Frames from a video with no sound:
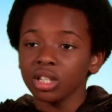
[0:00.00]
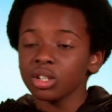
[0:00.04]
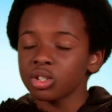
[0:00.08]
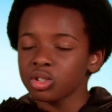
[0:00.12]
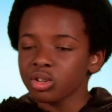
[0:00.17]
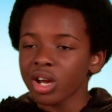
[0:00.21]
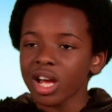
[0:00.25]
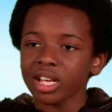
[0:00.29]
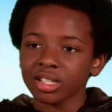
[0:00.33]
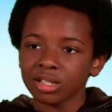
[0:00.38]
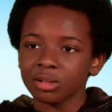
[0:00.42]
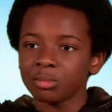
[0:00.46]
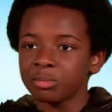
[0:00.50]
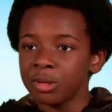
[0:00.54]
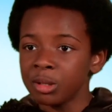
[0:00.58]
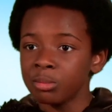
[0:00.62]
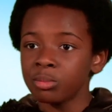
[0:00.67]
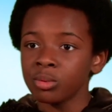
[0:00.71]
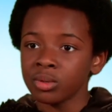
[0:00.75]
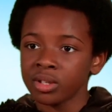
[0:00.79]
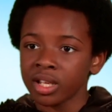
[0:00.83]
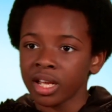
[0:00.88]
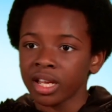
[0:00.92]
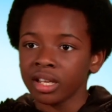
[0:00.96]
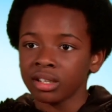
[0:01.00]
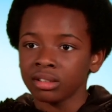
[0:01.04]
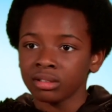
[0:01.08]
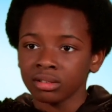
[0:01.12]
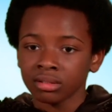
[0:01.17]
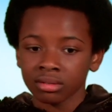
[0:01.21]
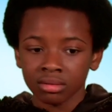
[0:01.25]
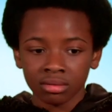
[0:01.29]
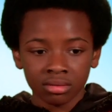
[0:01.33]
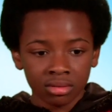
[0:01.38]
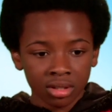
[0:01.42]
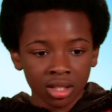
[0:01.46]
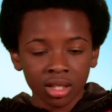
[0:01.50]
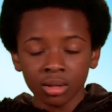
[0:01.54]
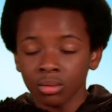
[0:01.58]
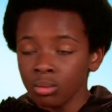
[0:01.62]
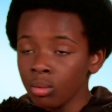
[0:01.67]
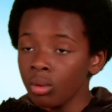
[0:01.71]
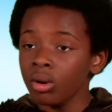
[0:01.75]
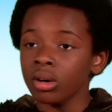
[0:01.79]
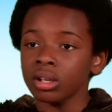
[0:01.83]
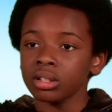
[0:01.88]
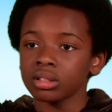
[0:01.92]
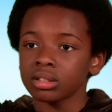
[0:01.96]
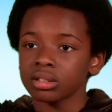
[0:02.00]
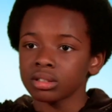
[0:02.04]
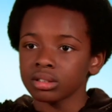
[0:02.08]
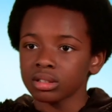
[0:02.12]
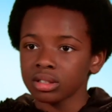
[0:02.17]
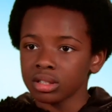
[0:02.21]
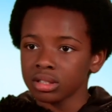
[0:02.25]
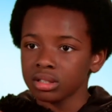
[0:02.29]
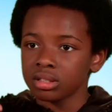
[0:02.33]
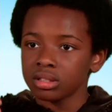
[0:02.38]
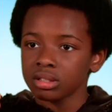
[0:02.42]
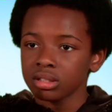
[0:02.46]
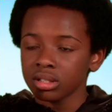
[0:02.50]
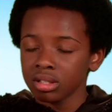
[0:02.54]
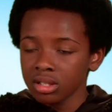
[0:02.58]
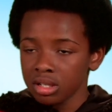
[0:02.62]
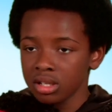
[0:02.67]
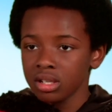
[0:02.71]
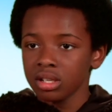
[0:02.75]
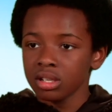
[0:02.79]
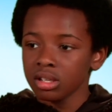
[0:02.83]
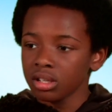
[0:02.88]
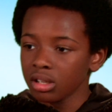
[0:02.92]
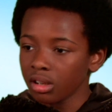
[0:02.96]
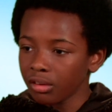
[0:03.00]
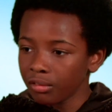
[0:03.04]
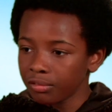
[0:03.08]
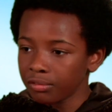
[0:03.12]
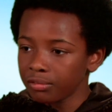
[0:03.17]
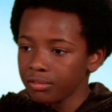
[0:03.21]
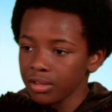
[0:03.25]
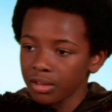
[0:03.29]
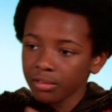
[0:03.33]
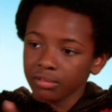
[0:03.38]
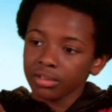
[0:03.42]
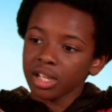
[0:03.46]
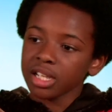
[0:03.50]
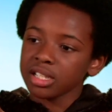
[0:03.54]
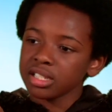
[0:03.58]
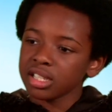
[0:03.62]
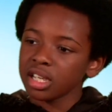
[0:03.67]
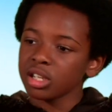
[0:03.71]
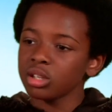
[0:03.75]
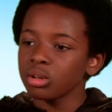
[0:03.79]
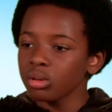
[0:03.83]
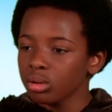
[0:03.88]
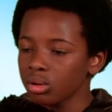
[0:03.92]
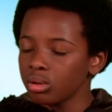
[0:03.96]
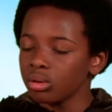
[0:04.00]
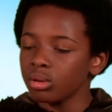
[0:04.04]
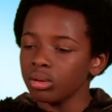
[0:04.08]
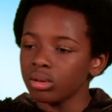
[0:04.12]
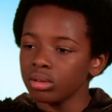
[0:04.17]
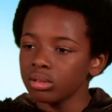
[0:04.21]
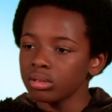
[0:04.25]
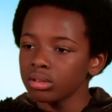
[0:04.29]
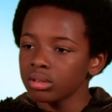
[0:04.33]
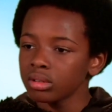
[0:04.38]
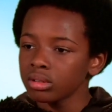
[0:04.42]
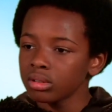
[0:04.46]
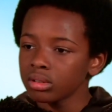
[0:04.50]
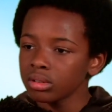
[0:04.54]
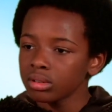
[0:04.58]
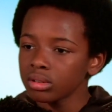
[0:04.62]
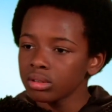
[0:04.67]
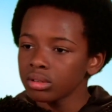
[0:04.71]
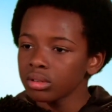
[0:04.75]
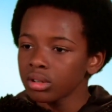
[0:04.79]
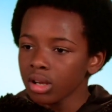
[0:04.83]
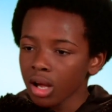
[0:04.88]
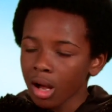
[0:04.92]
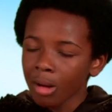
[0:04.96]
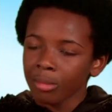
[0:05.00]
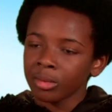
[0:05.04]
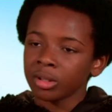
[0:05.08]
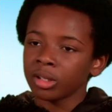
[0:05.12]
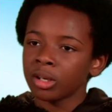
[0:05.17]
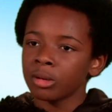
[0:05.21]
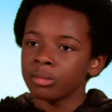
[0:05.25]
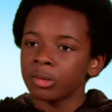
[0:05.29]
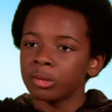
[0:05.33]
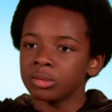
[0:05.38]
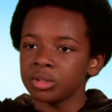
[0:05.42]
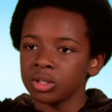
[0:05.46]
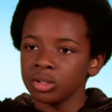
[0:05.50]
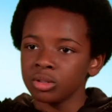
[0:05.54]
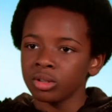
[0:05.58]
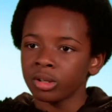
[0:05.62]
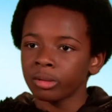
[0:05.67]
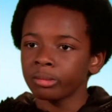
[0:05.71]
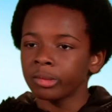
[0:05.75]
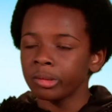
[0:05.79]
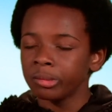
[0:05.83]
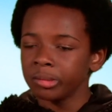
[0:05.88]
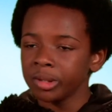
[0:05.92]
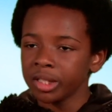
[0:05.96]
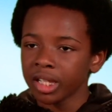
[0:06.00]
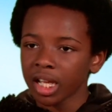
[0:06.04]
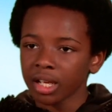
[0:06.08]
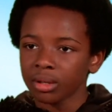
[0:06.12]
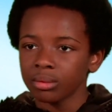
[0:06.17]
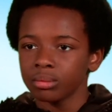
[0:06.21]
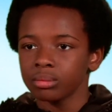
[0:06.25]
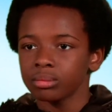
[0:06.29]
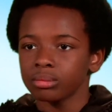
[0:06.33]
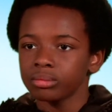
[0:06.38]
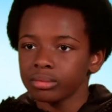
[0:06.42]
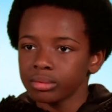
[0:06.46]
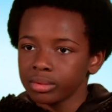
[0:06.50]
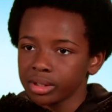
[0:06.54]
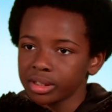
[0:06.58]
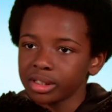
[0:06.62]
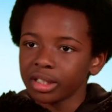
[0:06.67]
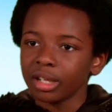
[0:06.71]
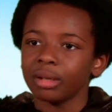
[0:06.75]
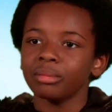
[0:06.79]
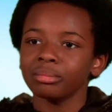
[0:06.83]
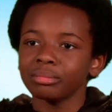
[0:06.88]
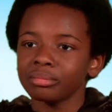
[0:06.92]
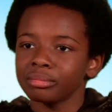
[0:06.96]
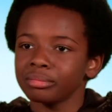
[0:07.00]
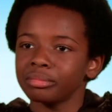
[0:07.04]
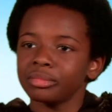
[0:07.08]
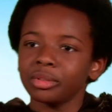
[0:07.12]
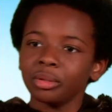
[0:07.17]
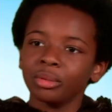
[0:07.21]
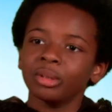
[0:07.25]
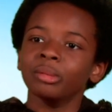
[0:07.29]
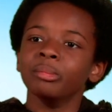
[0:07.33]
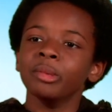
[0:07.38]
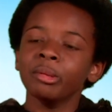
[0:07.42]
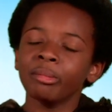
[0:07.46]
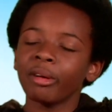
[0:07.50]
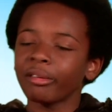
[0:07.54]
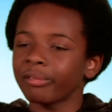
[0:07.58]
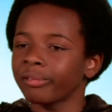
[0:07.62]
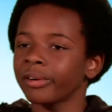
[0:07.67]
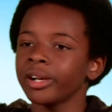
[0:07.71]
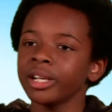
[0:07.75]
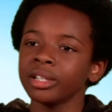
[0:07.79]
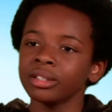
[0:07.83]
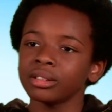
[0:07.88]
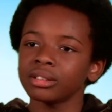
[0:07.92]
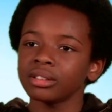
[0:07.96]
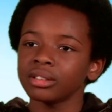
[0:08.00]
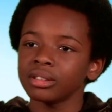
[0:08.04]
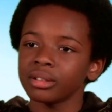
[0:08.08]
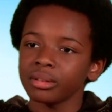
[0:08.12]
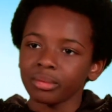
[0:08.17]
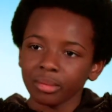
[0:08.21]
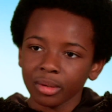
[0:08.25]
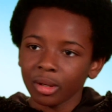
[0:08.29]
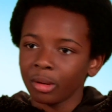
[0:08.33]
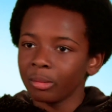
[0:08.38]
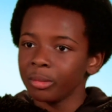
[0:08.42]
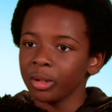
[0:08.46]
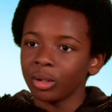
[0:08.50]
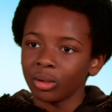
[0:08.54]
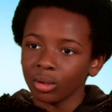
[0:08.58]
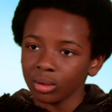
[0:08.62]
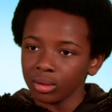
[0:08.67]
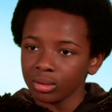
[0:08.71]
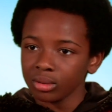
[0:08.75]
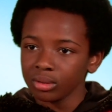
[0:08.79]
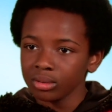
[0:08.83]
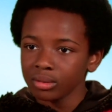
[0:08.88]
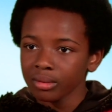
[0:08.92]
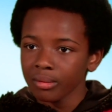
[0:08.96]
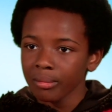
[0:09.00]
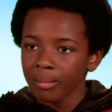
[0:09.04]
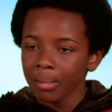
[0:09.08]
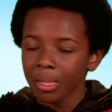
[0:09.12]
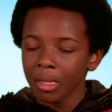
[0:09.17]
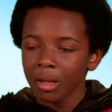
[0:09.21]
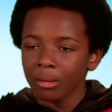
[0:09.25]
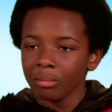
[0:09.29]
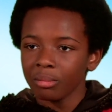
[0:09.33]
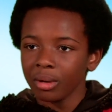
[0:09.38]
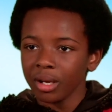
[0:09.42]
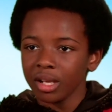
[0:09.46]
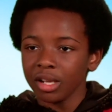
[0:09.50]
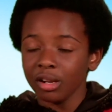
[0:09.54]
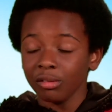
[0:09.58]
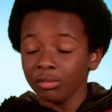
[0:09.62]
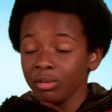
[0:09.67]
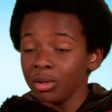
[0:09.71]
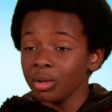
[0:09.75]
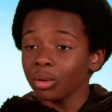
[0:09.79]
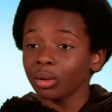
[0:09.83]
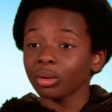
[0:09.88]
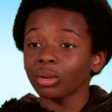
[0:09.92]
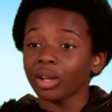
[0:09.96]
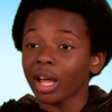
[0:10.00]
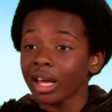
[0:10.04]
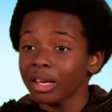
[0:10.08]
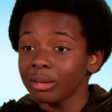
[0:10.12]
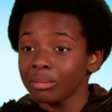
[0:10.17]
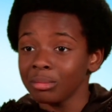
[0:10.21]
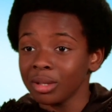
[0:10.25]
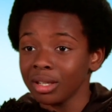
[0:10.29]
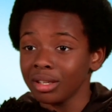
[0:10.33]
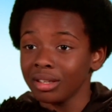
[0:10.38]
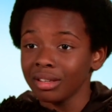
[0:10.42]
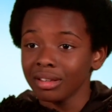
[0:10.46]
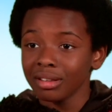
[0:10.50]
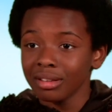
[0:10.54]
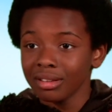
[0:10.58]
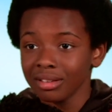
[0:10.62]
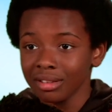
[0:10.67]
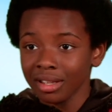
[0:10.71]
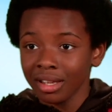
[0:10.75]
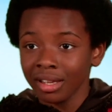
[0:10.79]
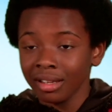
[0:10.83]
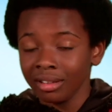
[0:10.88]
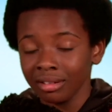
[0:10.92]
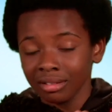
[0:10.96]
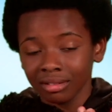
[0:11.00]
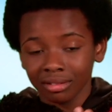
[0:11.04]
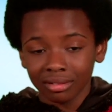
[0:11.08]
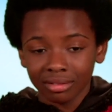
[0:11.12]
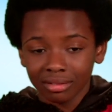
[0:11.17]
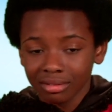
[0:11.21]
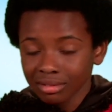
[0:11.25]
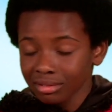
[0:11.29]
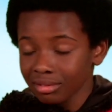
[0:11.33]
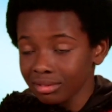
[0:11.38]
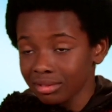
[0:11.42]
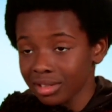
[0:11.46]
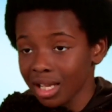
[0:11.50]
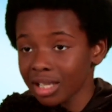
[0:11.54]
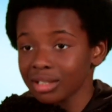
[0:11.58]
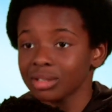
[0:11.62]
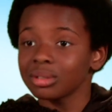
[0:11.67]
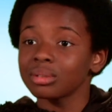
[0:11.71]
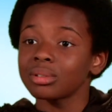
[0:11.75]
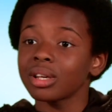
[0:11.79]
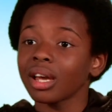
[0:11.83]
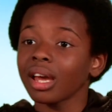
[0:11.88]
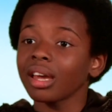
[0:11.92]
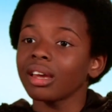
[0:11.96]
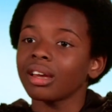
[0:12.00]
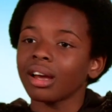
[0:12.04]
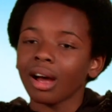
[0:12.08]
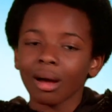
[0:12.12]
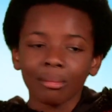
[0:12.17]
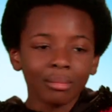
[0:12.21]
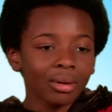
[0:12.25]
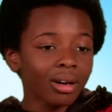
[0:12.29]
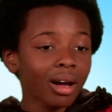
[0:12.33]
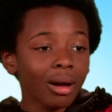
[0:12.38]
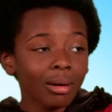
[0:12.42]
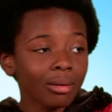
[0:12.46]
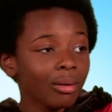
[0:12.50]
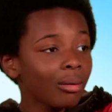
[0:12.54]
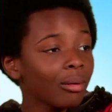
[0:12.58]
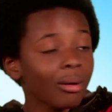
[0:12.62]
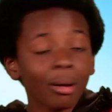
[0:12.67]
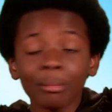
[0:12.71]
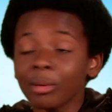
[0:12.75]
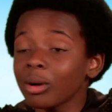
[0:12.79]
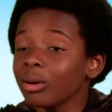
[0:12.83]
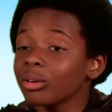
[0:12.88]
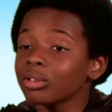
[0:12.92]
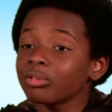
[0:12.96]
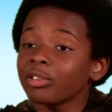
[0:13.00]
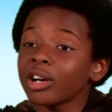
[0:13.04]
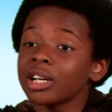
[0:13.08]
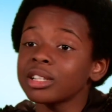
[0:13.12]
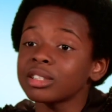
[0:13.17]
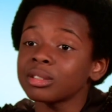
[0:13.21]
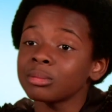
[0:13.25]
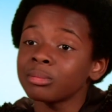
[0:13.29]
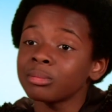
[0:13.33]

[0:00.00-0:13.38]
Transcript: attracts the people that he wants. Because if let's say you're cool, I'm gonna come up to you and I'm gonna be like, "What's up? You wanna be my friend? We're gonna be cool." But if you don't like me, then that's okay. I'm gonna go find